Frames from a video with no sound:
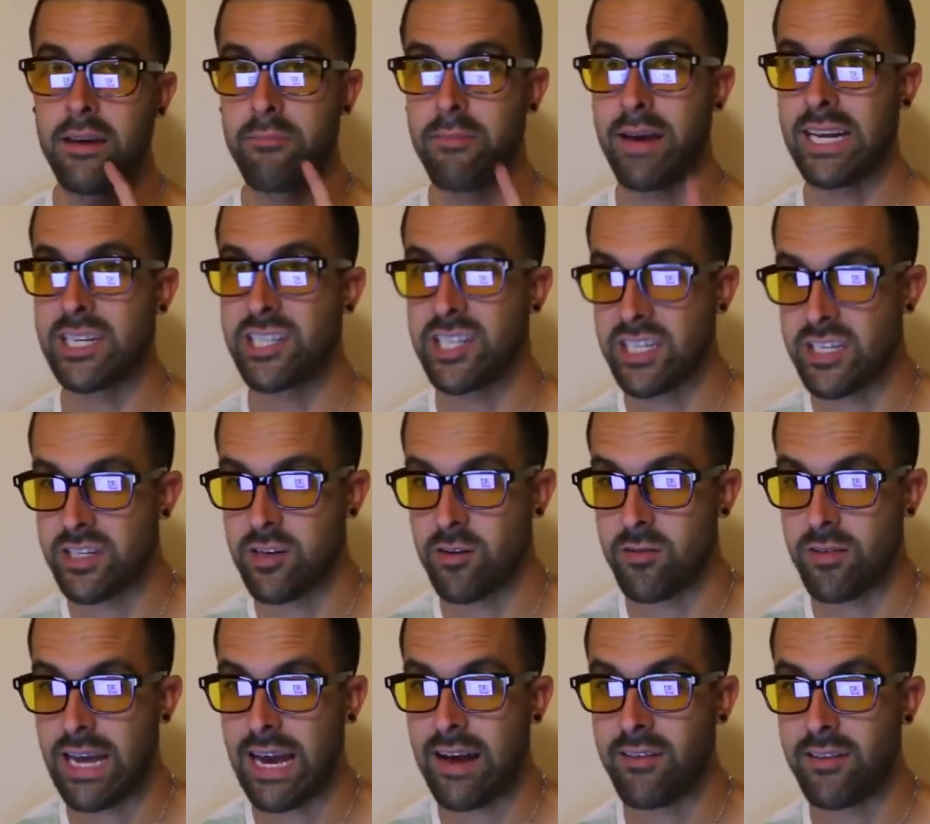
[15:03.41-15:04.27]
matching
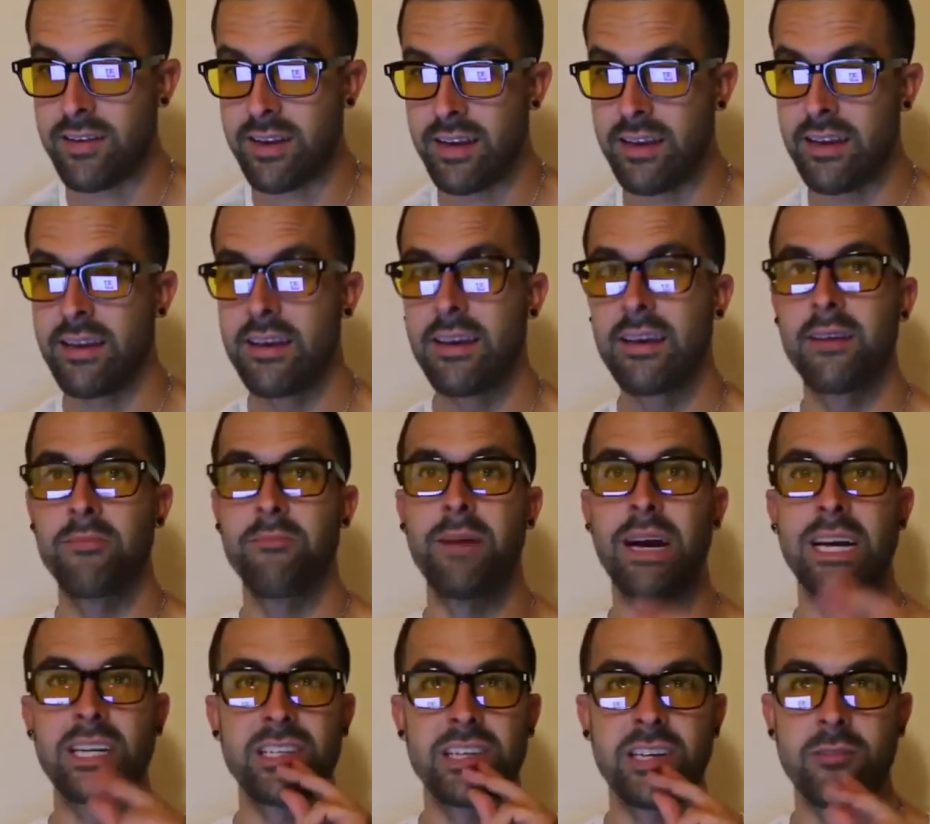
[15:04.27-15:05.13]
tonality,
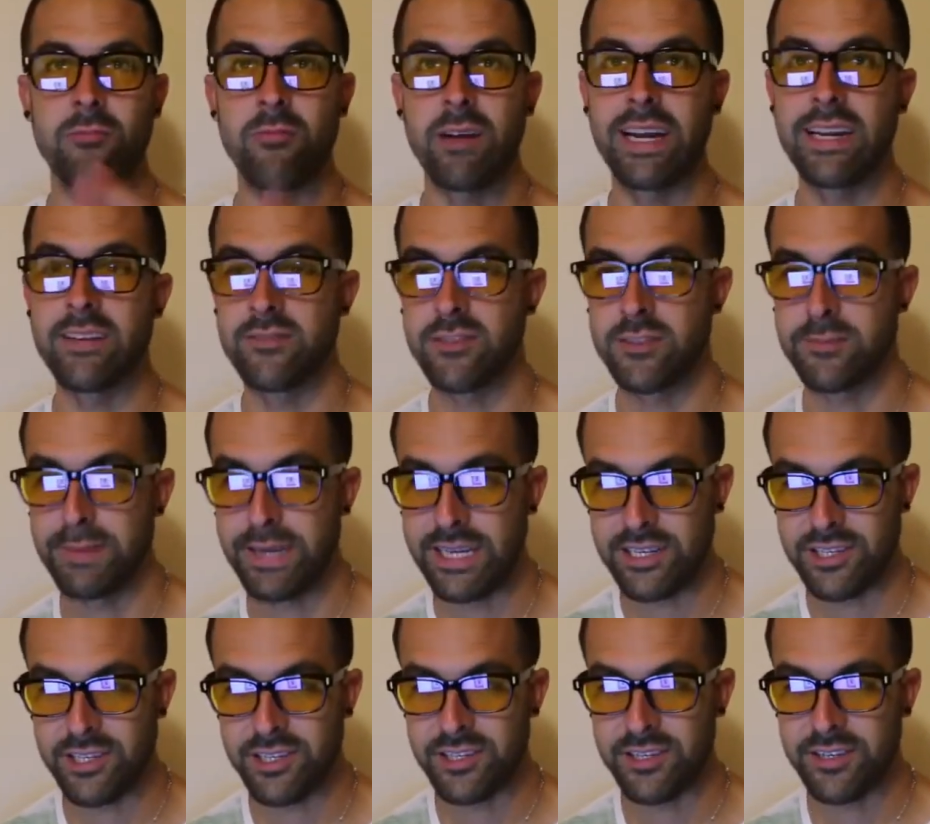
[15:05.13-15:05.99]
matching rate of
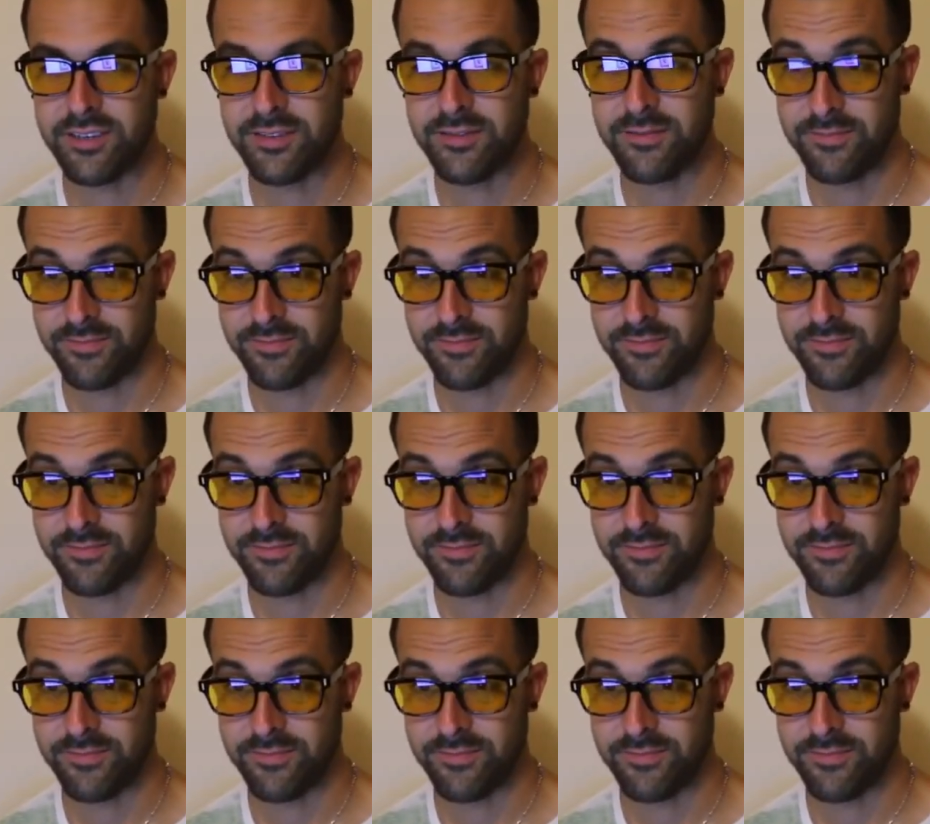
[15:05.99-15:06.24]
speech,